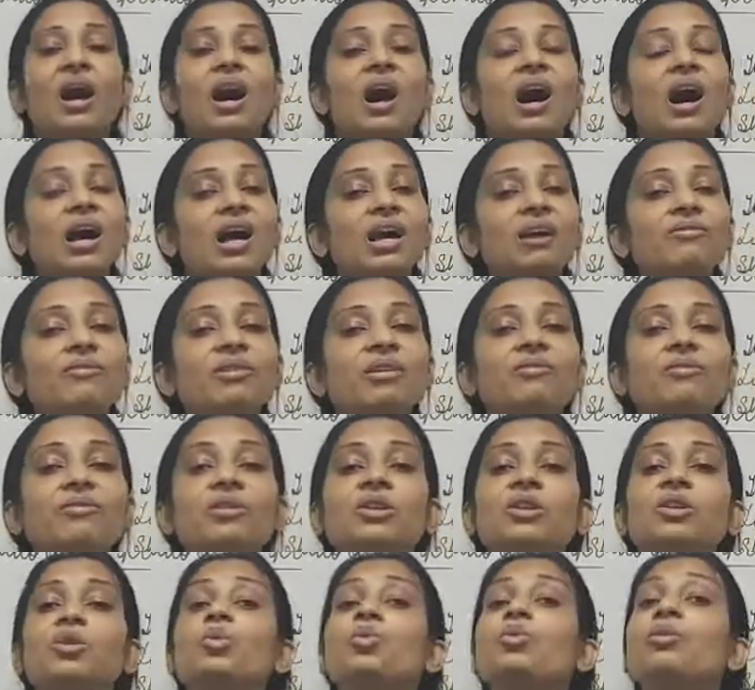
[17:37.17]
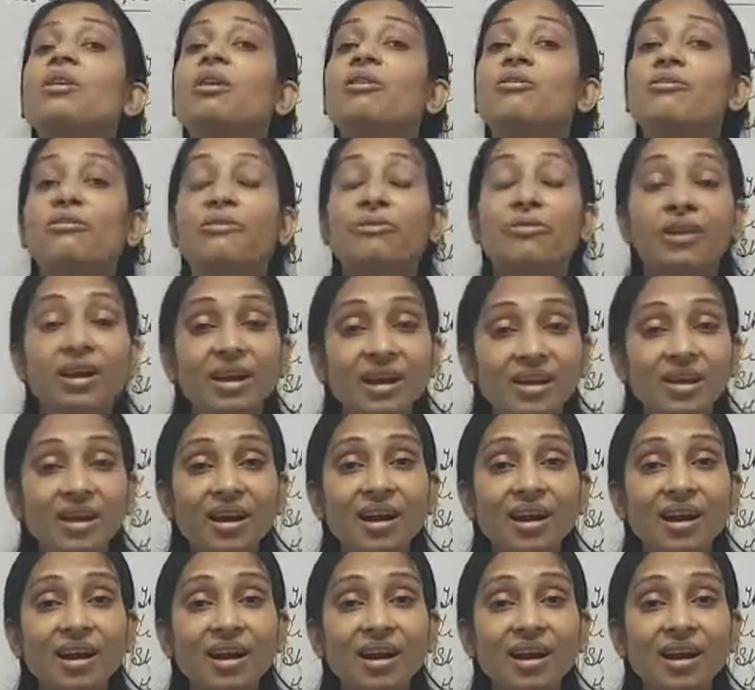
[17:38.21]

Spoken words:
I have given you a fair